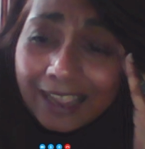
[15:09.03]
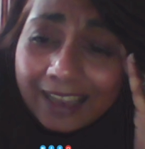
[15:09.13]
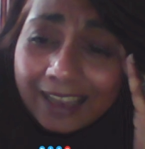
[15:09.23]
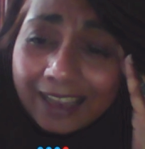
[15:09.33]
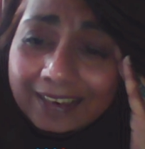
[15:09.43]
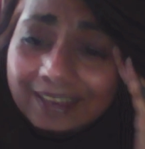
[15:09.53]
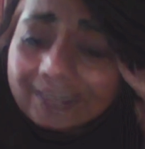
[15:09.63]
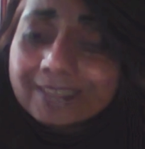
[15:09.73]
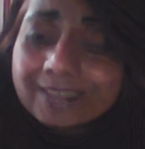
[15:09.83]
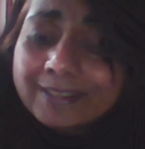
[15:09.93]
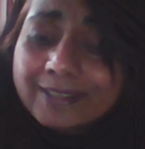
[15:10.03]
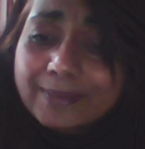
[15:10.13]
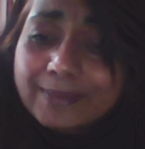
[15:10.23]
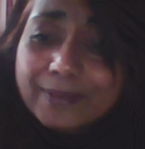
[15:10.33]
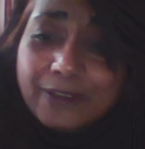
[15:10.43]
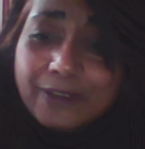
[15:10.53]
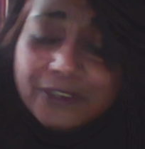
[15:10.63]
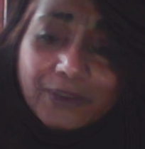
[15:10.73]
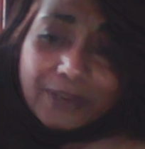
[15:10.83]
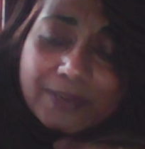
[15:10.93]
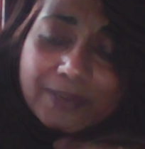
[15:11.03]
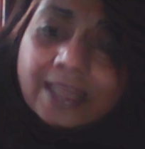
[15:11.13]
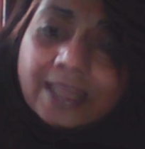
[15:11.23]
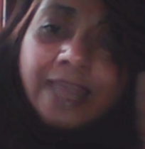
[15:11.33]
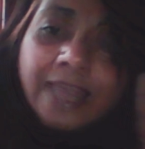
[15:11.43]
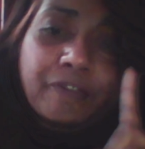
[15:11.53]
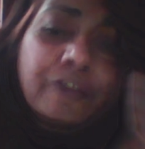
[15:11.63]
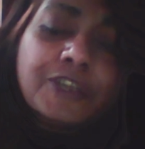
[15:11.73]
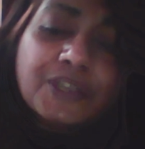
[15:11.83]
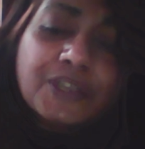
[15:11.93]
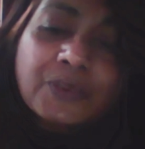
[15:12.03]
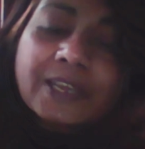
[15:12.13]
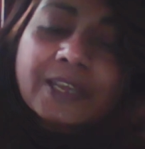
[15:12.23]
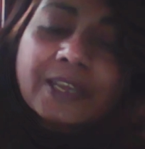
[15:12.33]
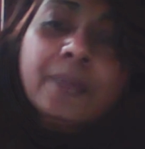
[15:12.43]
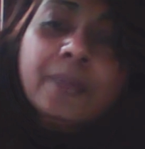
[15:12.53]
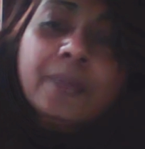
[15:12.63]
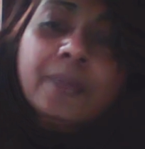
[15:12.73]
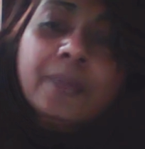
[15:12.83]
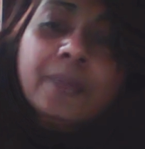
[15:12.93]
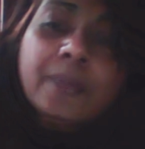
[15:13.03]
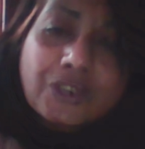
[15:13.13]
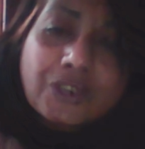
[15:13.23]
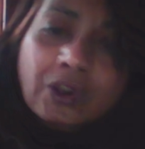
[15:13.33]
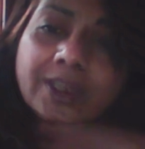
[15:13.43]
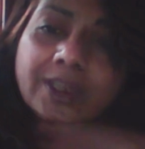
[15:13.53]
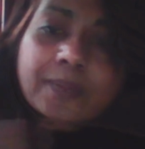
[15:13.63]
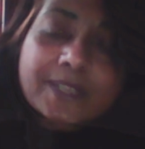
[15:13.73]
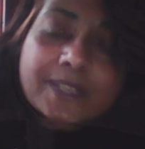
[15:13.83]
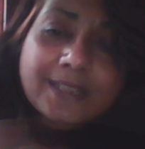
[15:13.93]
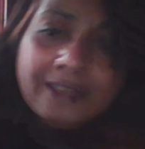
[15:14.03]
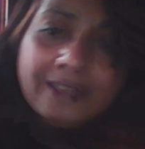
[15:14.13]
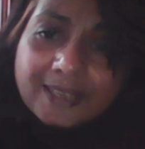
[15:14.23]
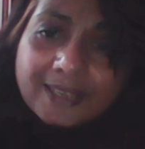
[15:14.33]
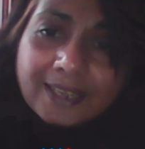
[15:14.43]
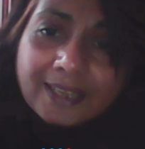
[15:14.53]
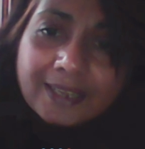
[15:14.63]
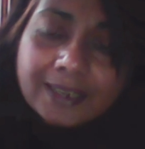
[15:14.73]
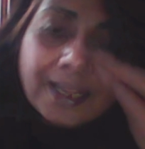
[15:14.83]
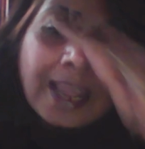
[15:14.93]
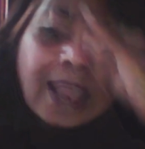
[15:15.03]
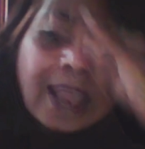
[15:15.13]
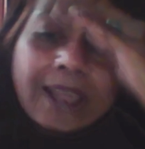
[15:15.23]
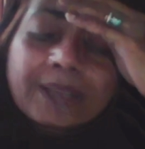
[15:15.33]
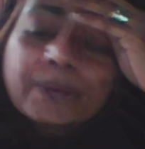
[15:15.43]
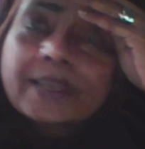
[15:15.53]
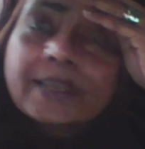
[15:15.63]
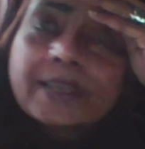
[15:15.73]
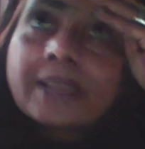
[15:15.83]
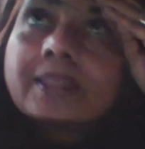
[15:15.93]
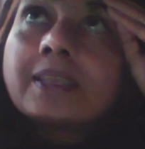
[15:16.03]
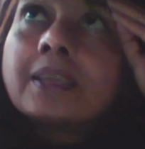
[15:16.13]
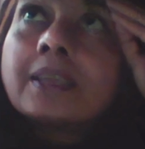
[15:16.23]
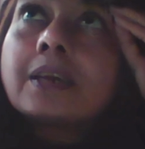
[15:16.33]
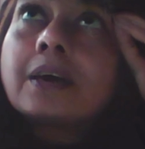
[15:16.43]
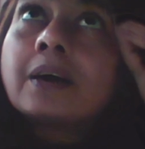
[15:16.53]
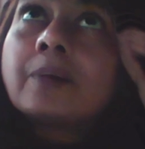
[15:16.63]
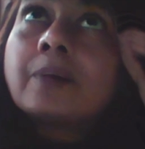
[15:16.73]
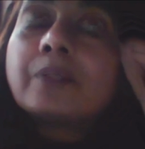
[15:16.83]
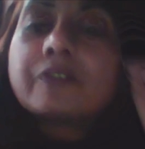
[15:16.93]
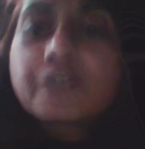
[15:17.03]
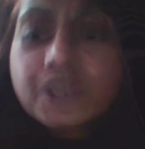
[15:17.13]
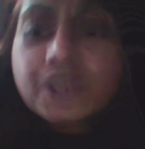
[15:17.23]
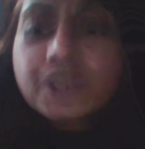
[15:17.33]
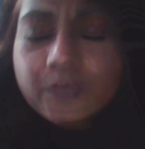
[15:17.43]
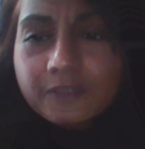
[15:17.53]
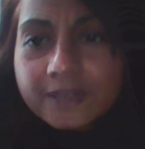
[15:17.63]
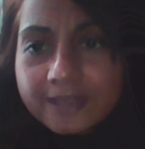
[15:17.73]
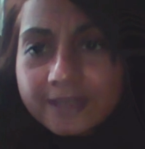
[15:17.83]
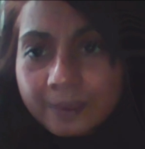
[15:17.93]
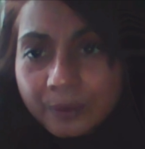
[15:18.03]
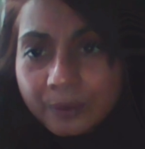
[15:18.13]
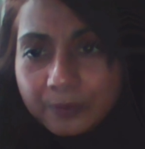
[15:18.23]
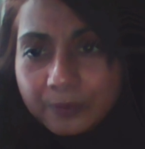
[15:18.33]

and this, this was not a joke. It was in that first week, I was distraught. I was devastated. It was, I think, um, the first week of December.